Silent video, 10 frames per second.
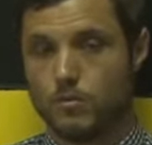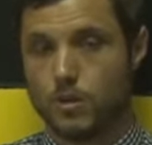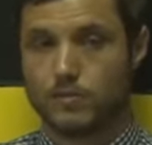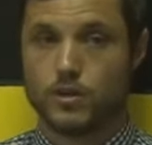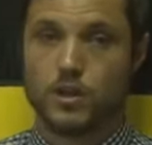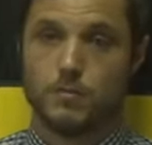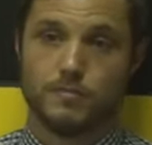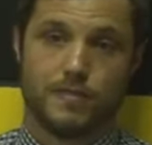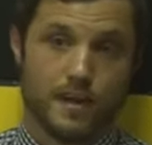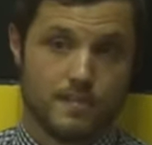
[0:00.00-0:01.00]
done
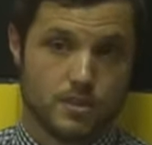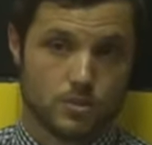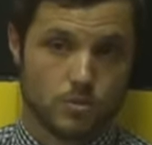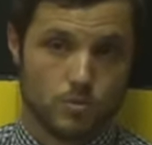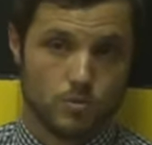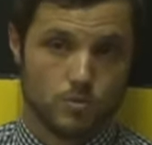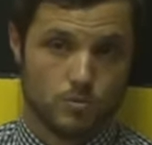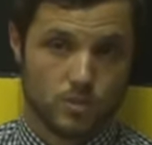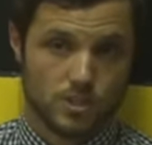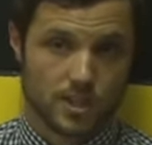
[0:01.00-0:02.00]
it 5 years ago
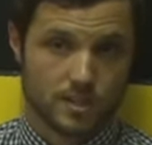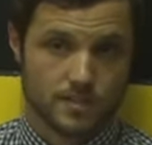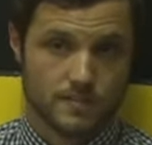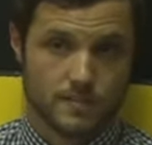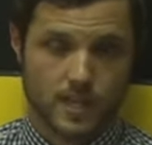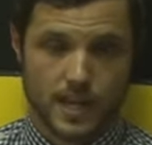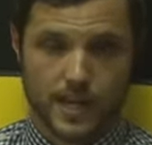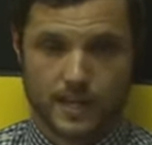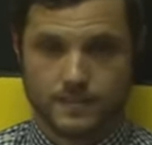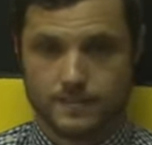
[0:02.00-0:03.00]
with Stirling,
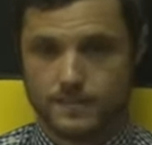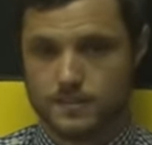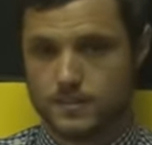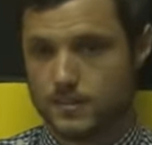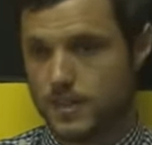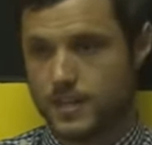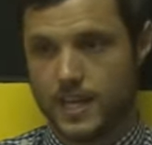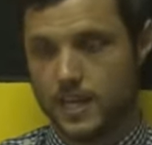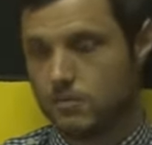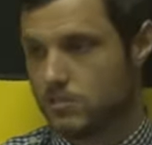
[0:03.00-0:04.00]
and
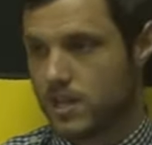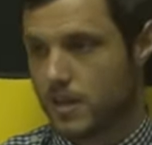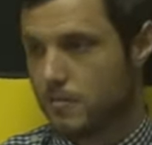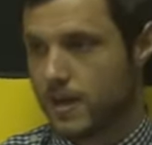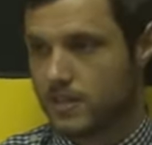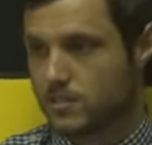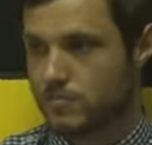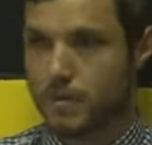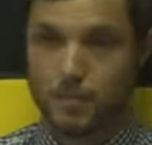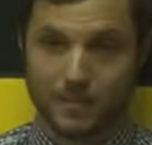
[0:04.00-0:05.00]
again it was a
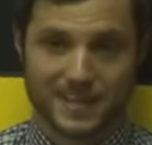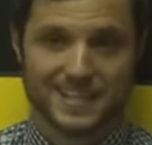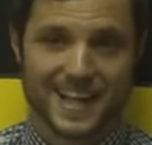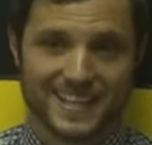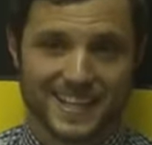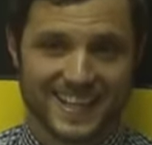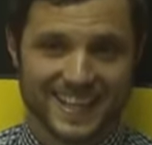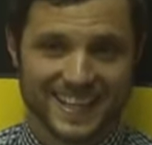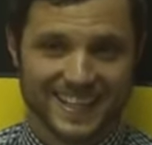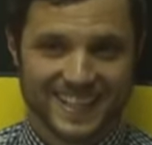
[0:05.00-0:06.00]
massive, but I played it that day.
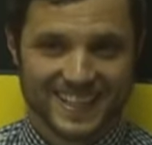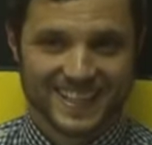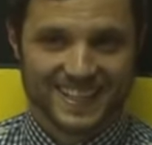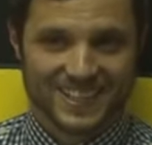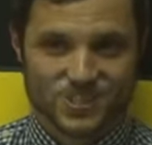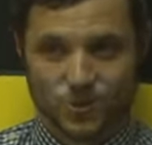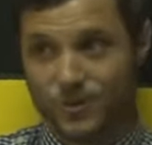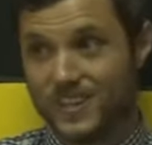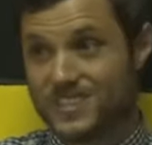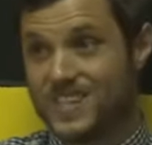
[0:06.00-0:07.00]

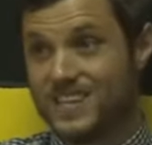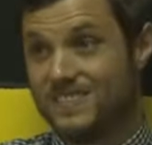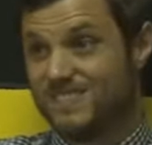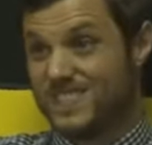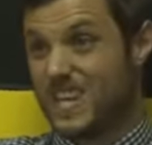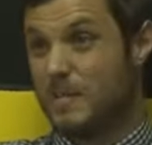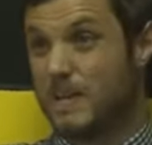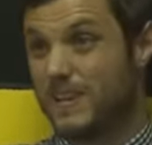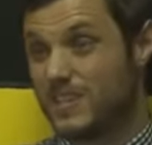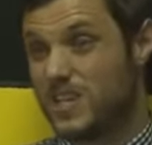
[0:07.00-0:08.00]
So you're saying, is that a
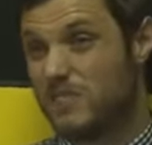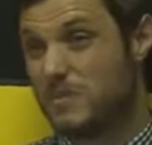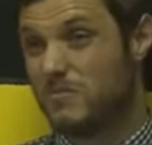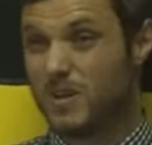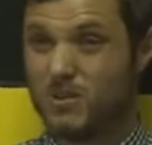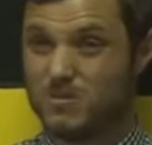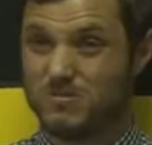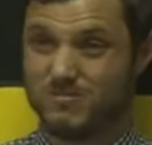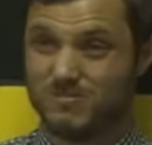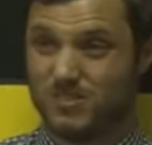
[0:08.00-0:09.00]
bigger achievement?
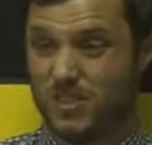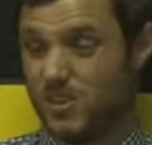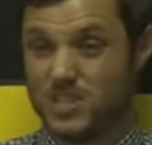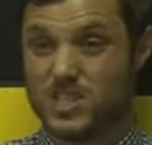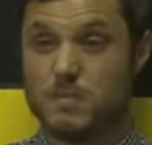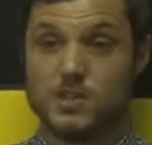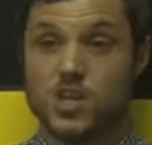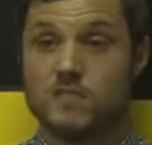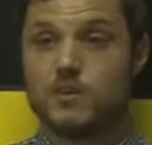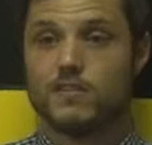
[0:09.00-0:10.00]
Well, no, it's the same
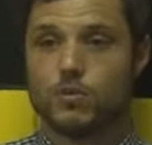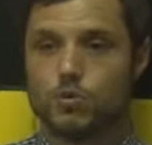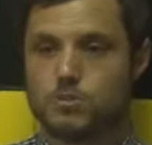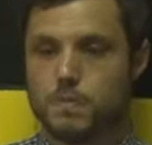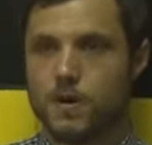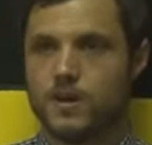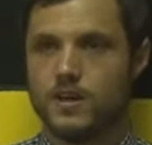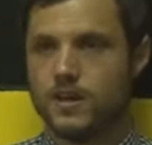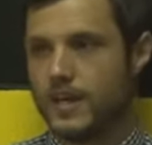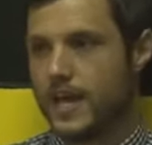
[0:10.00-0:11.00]
achievement of course, but